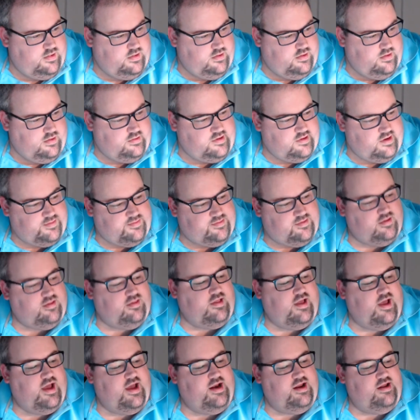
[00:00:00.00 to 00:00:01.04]
Hold up to the
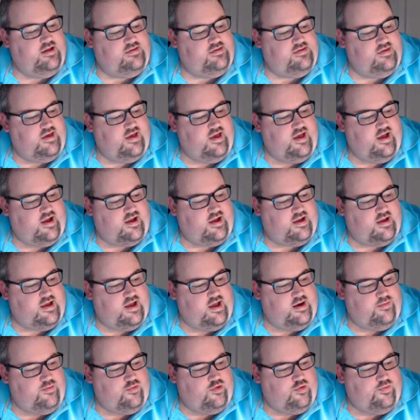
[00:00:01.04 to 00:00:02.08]
light, it's, uh,
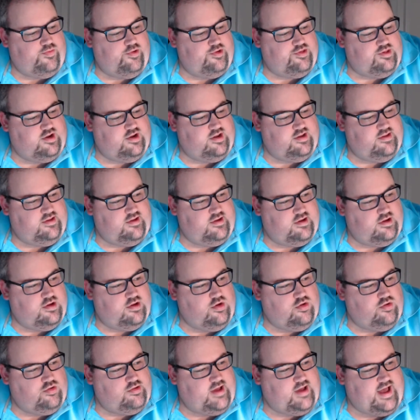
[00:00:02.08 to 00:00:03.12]
kind of more pushing into
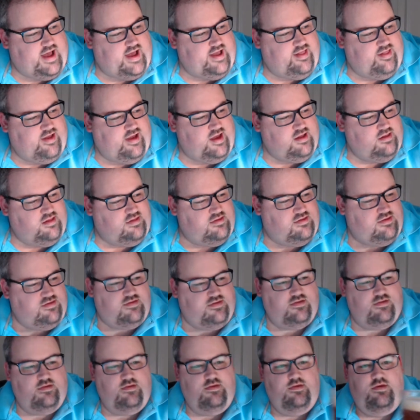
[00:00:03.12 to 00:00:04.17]
gold highlights.
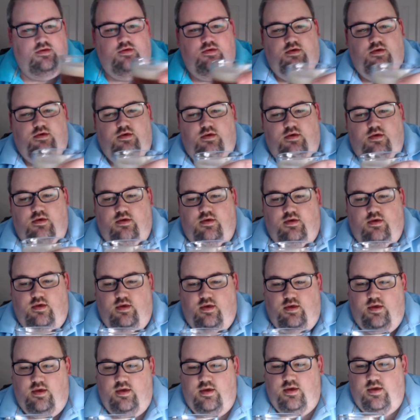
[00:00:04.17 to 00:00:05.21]

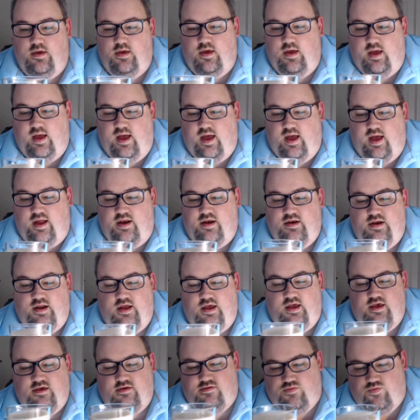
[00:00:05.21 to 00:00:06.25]
Uh,
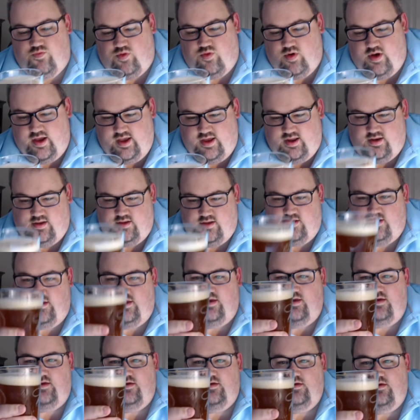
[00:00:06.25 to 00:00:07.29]
nice white
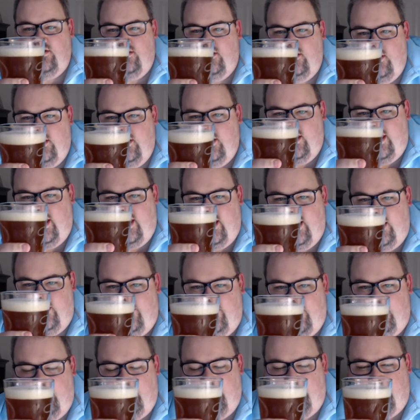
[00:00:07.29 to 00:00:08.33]
head,
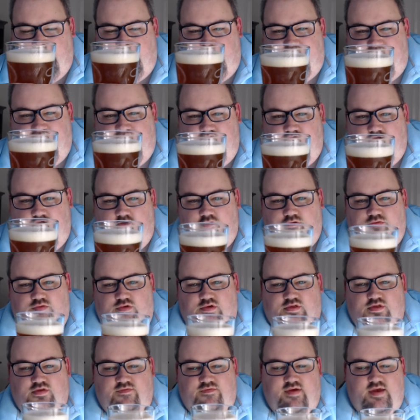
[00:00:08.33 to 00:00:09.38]
maybe about a finger's
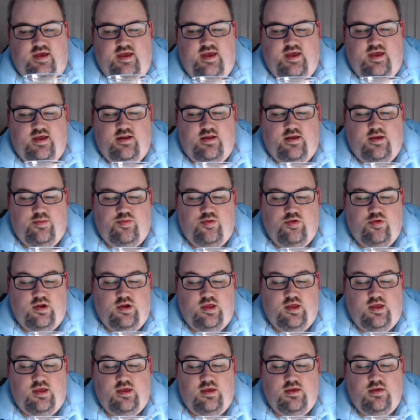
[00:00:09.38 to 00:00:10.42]
worth of head, uh,
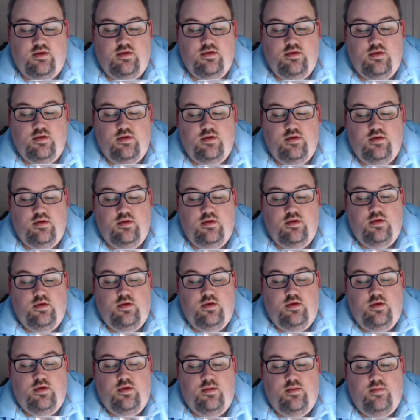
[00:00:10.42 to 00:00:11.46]
pretty,
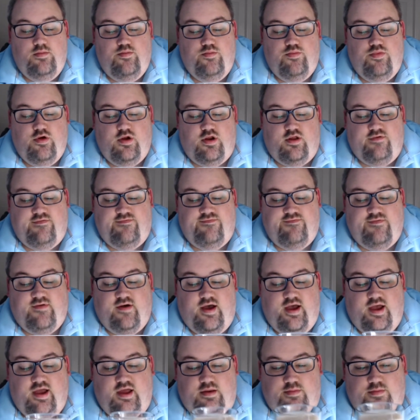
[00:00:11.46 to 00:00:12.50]
pretty
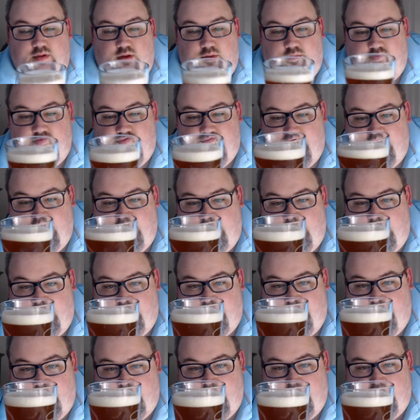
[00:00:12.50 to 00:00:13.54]
fine bubbles for the
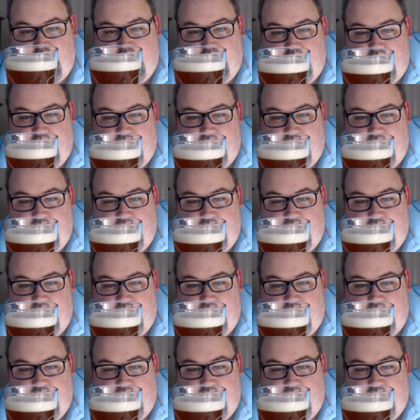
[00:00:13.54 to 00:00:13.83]
most part.